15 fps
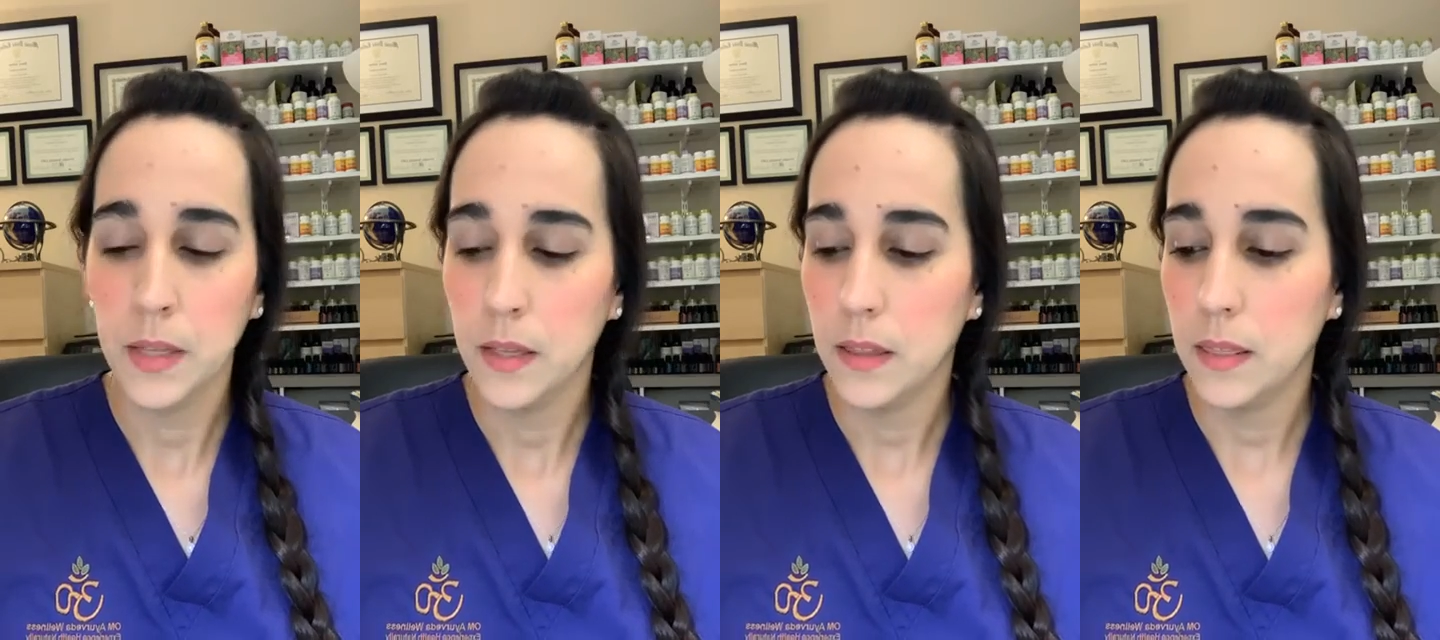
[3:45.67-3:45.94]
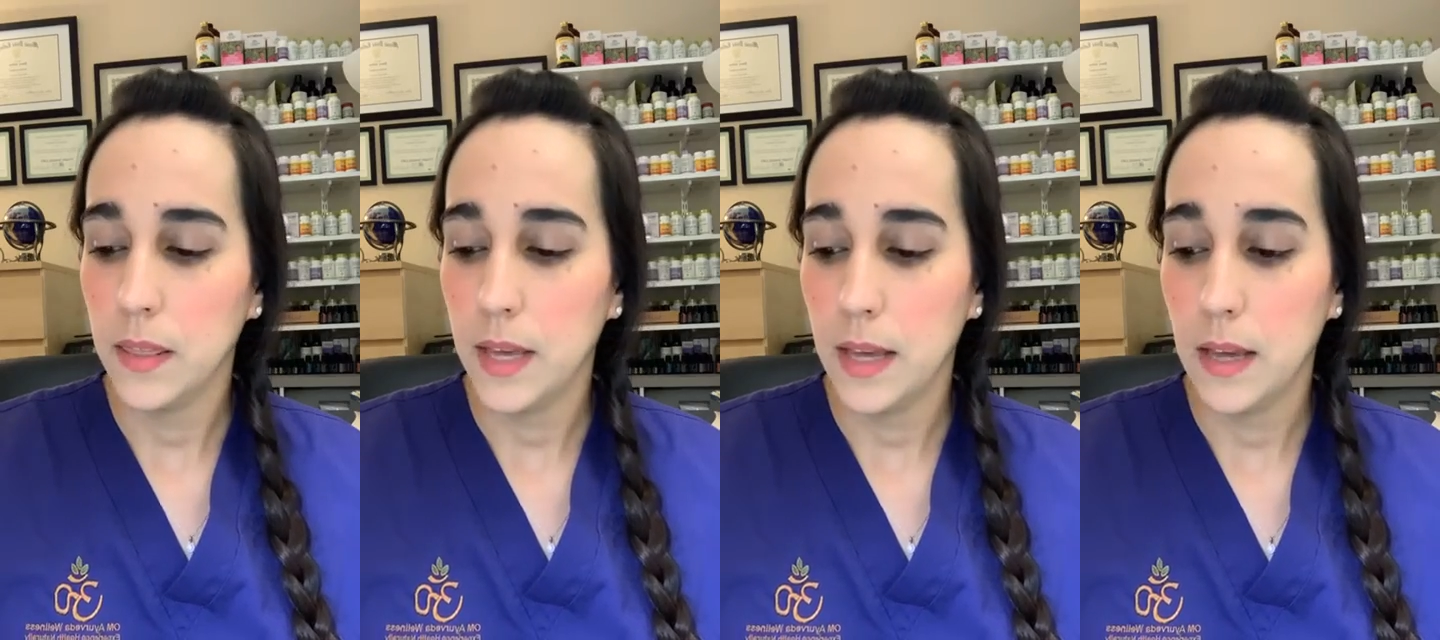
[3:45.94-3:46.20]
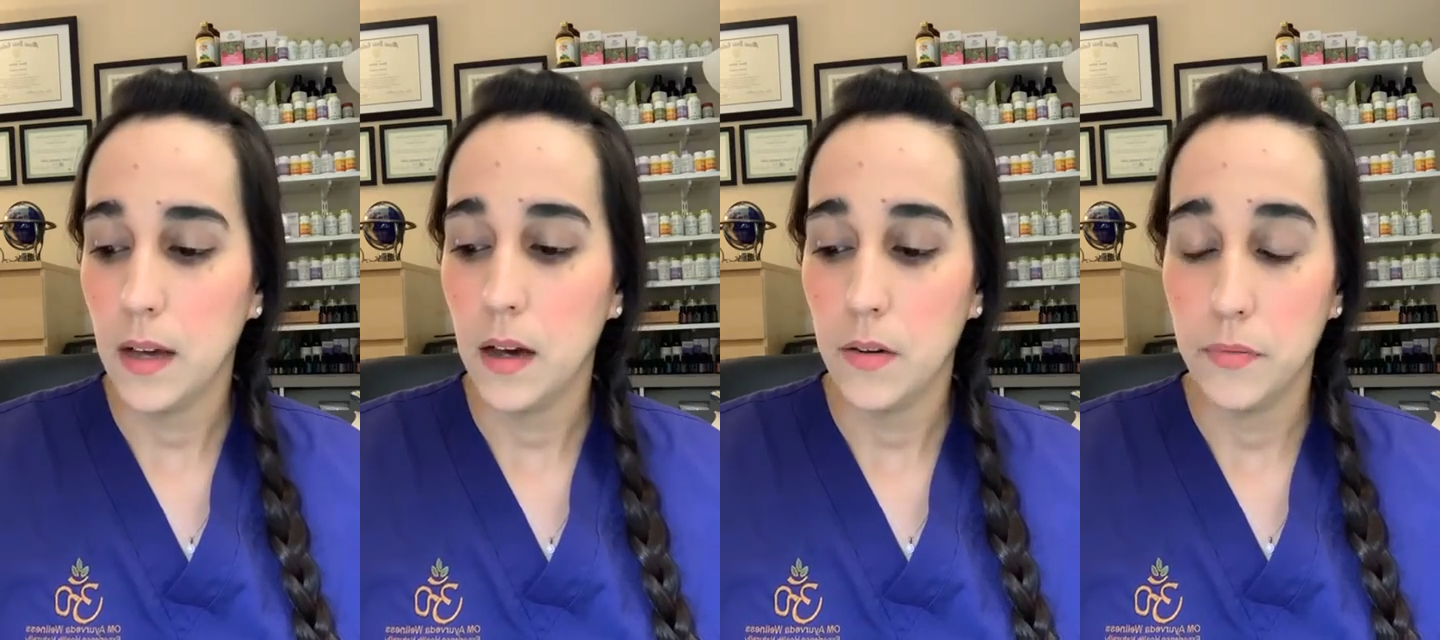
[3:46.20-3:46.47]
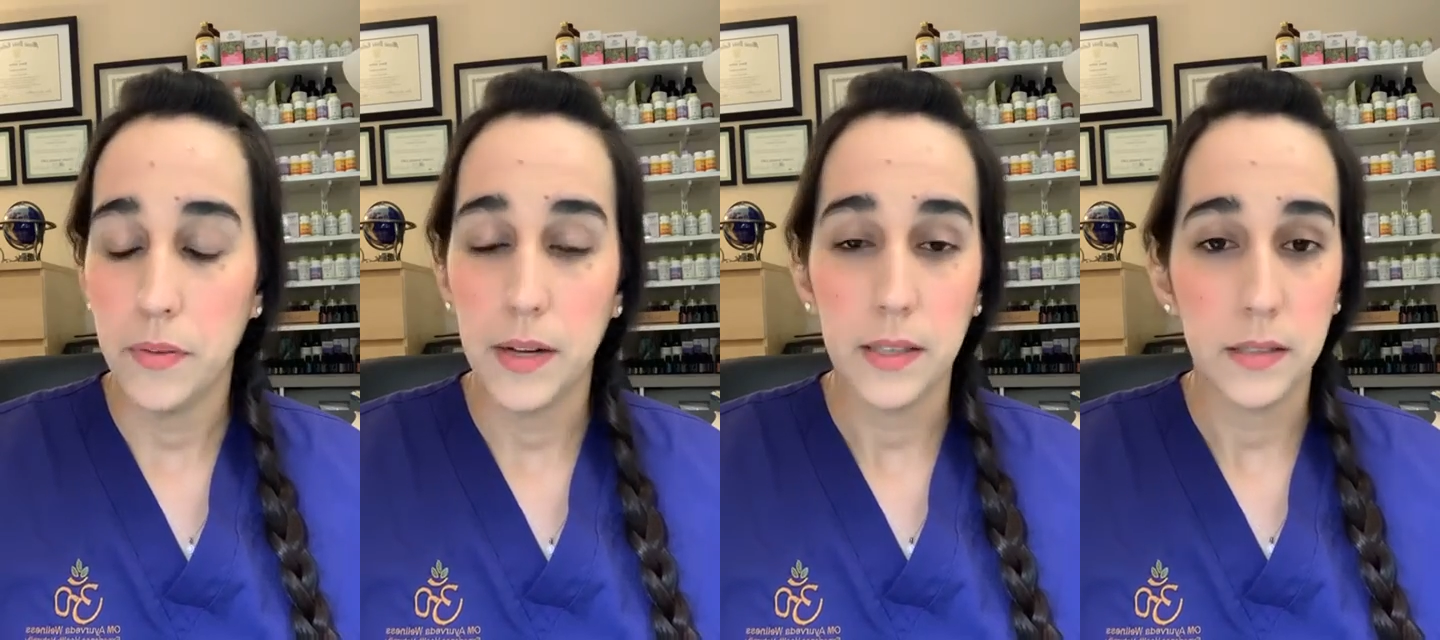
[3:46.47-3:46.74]
They
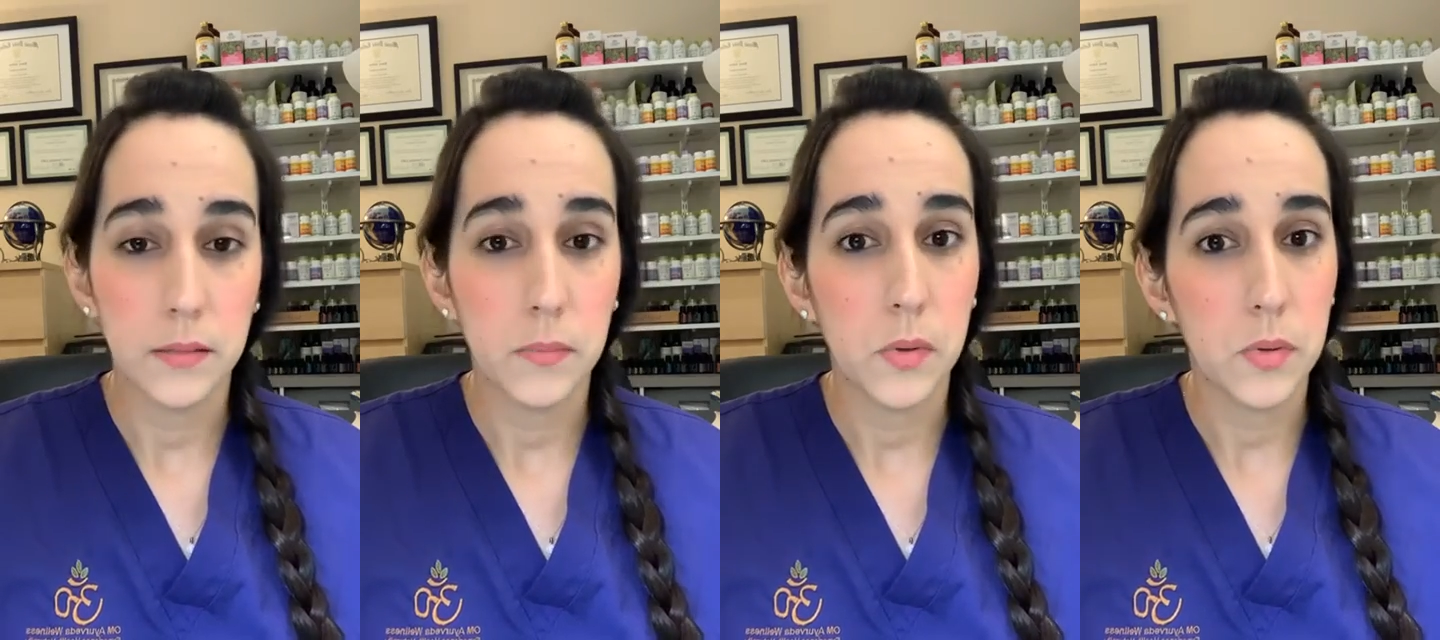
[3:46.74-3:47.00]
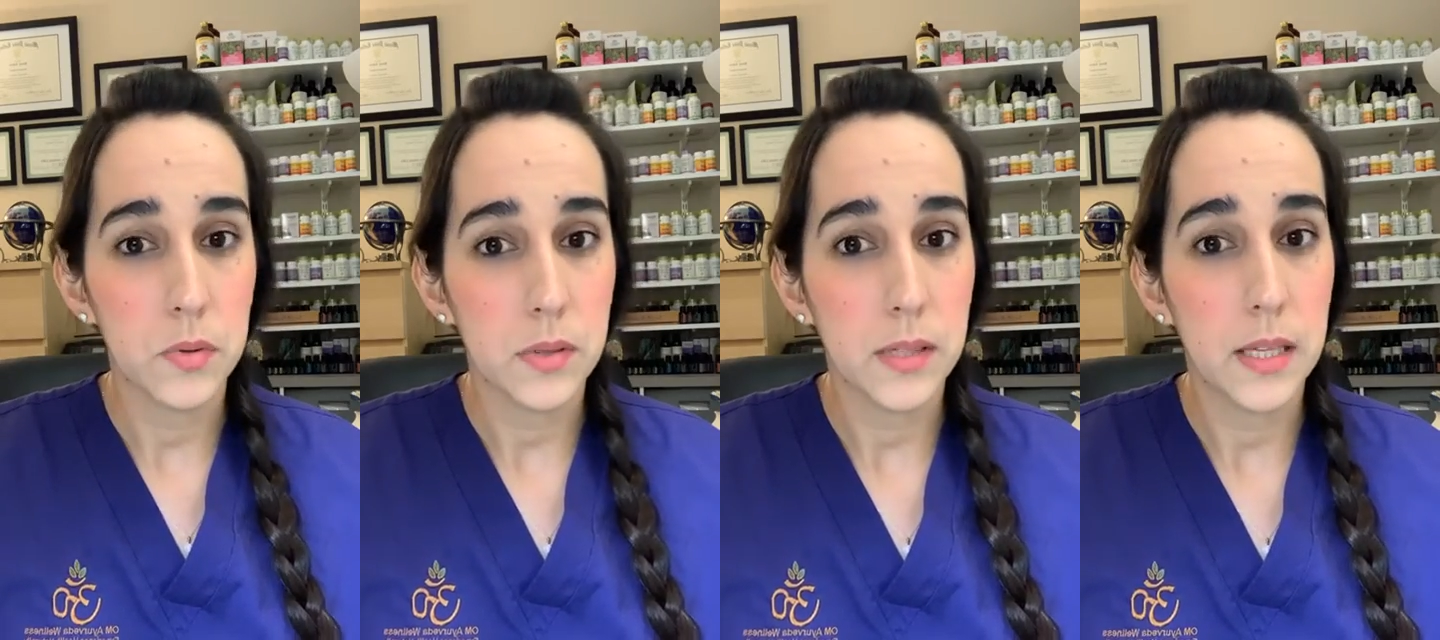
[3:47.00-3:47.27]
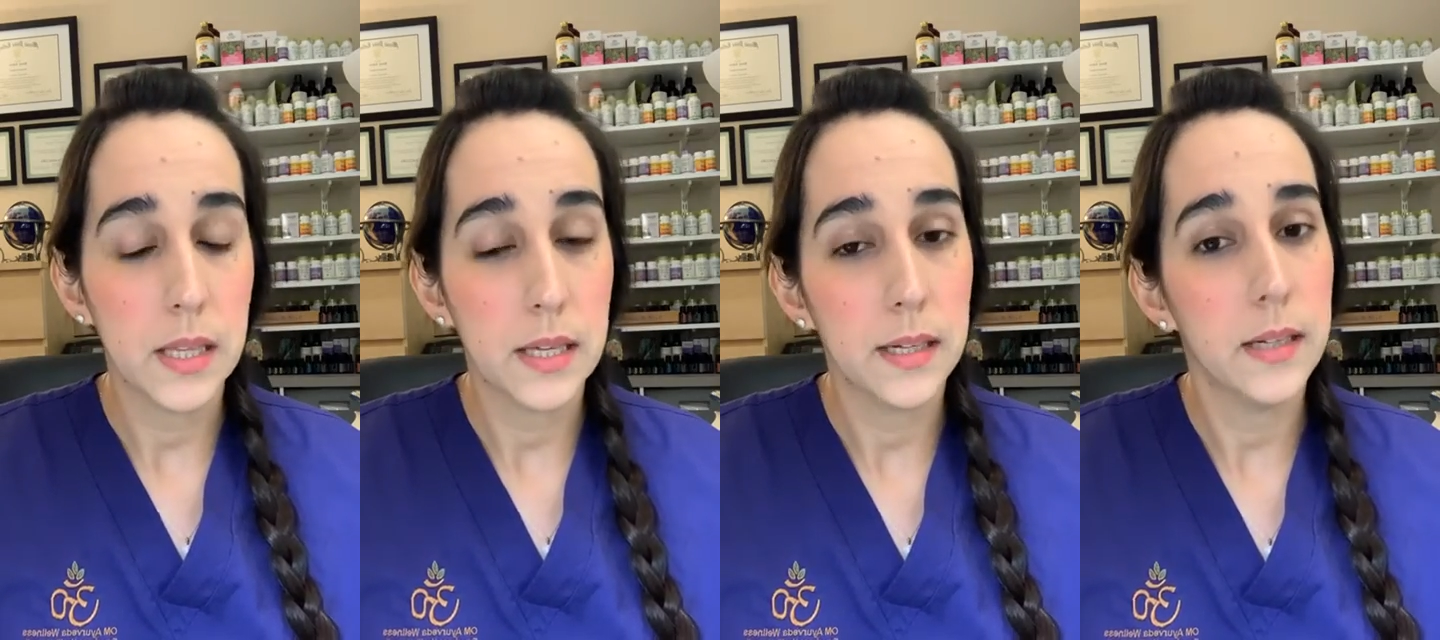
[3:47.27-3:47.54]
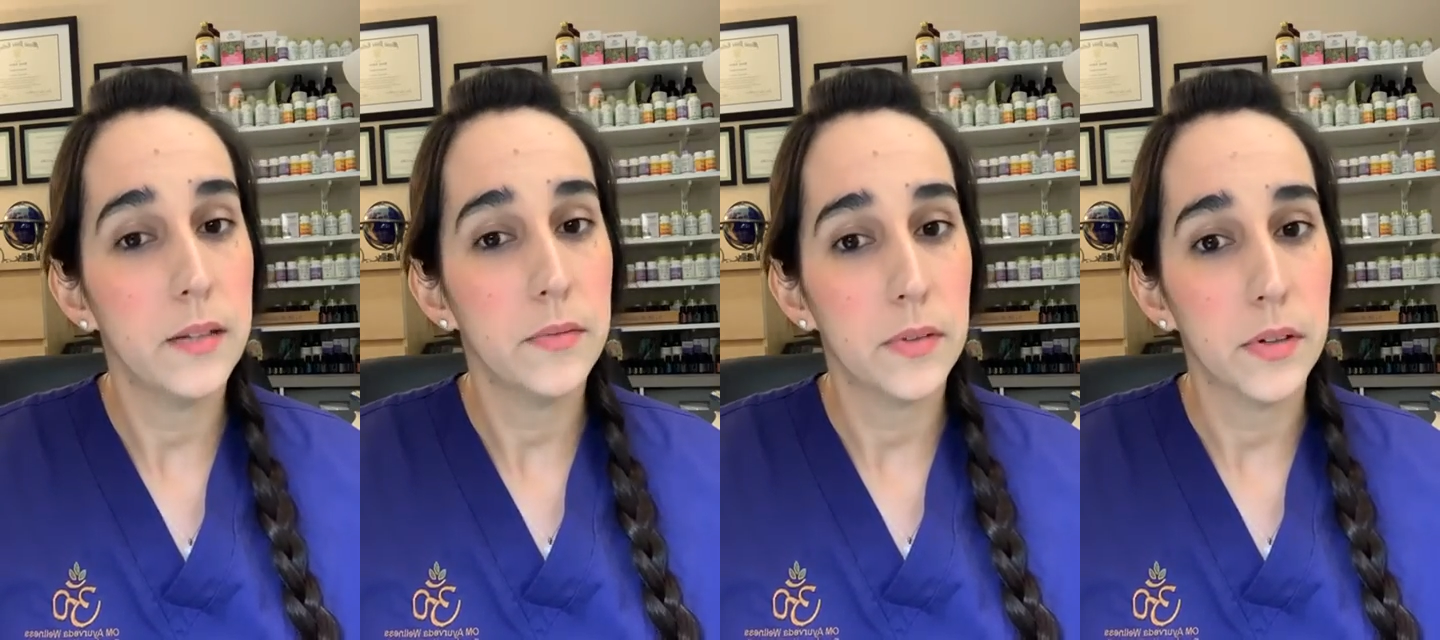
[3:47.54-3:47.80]
affect mostly the
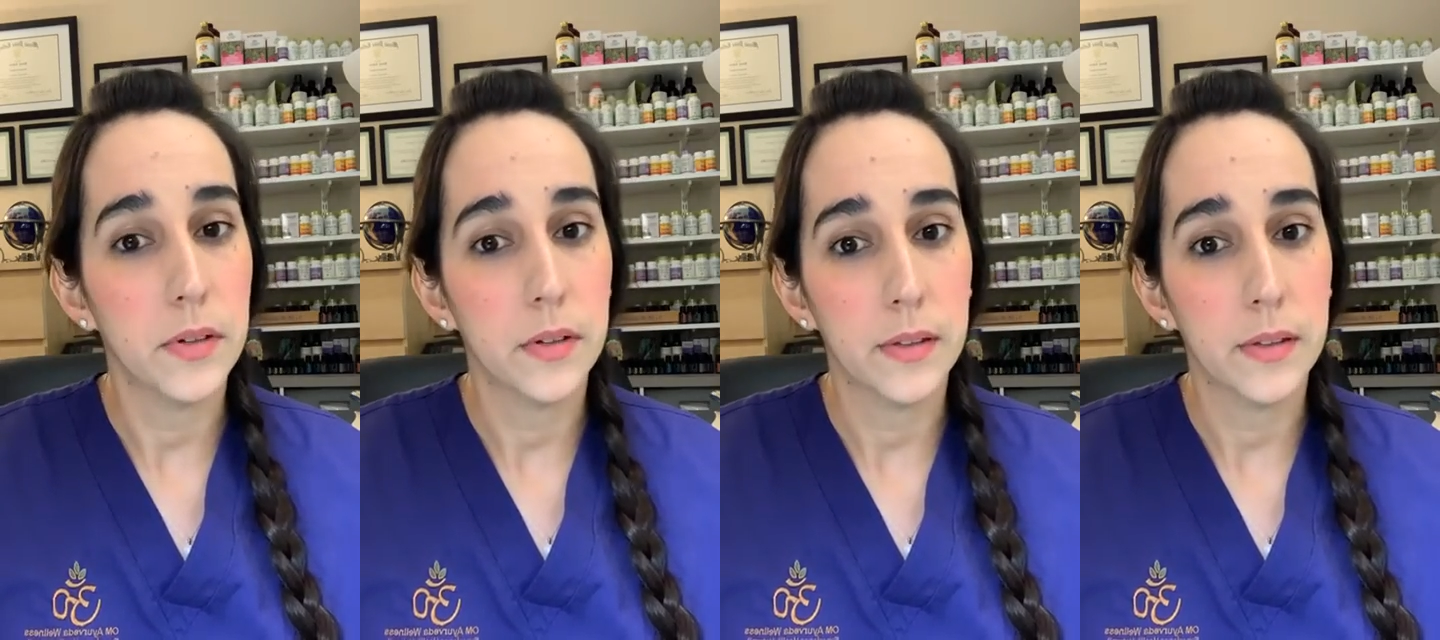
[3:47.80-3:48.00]
liver,